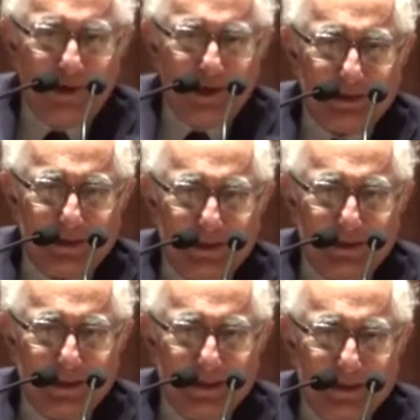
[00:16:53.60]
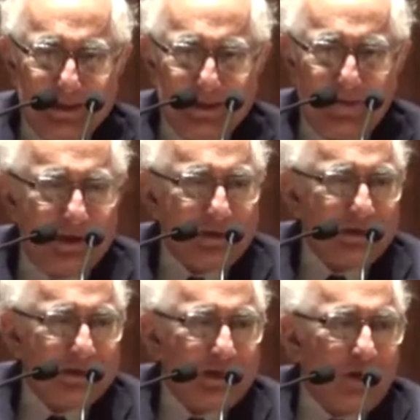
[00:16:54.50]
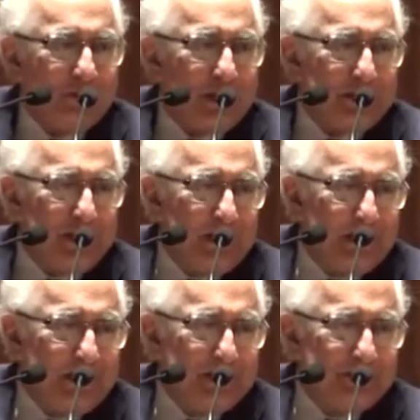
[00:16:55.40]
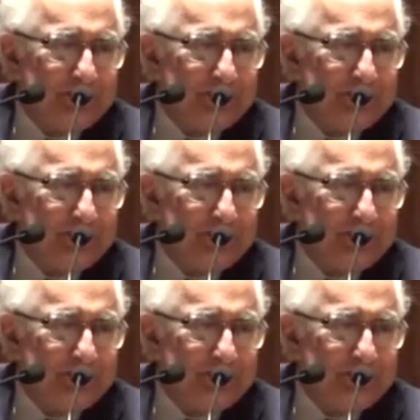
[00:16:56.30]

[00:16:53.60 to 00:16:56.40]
was that the first South Asian